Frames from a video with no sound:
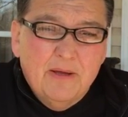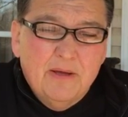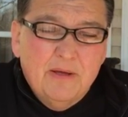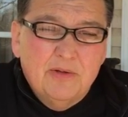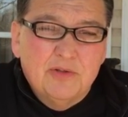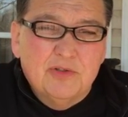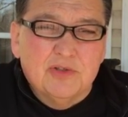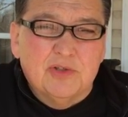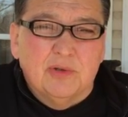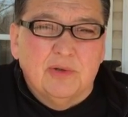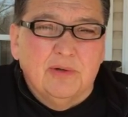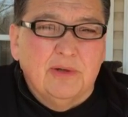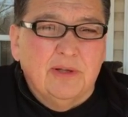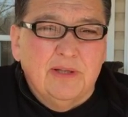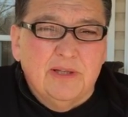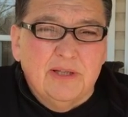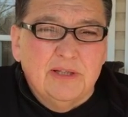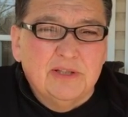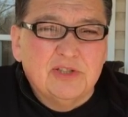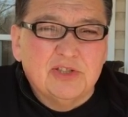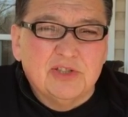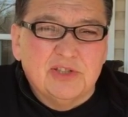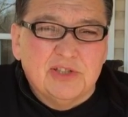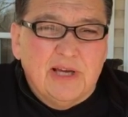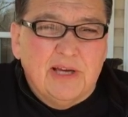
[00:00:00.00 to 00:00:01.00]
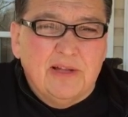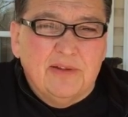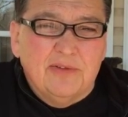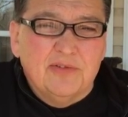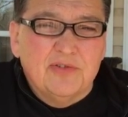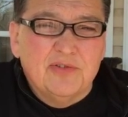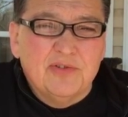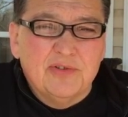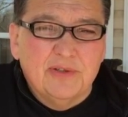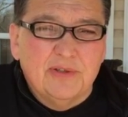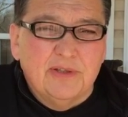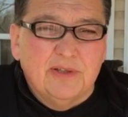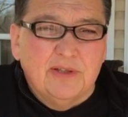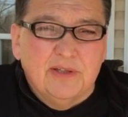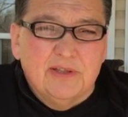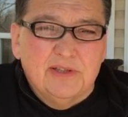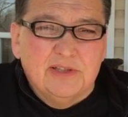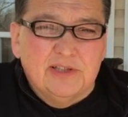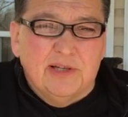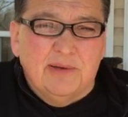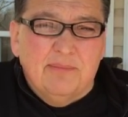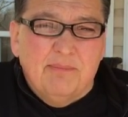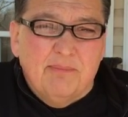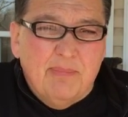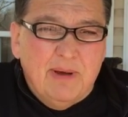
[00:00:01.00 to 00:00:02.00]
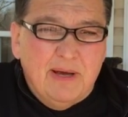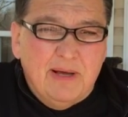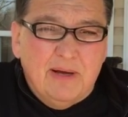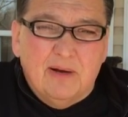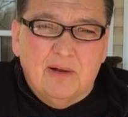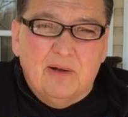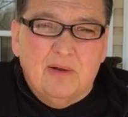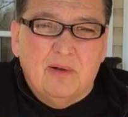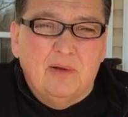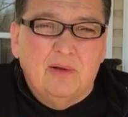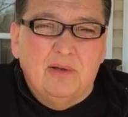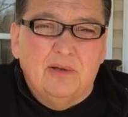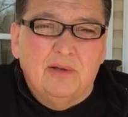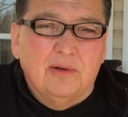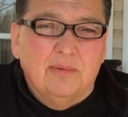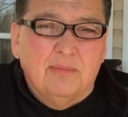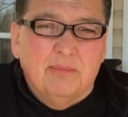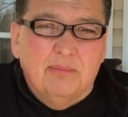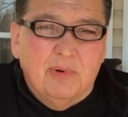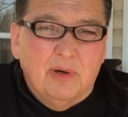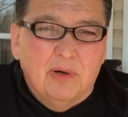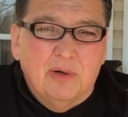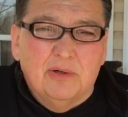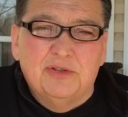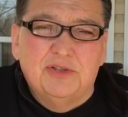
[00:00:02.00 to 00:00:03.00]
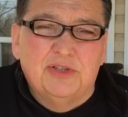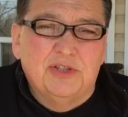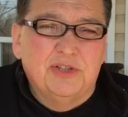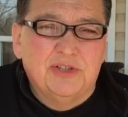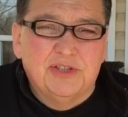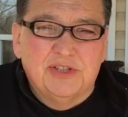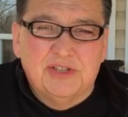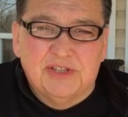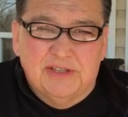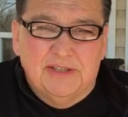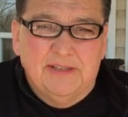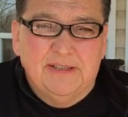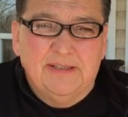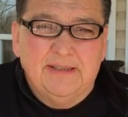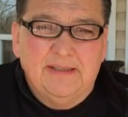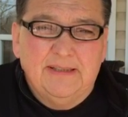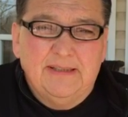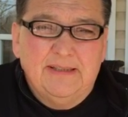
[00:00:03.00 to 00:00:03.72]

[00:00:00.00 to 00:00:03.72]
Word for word: So, in this sense, it is a medical emergency.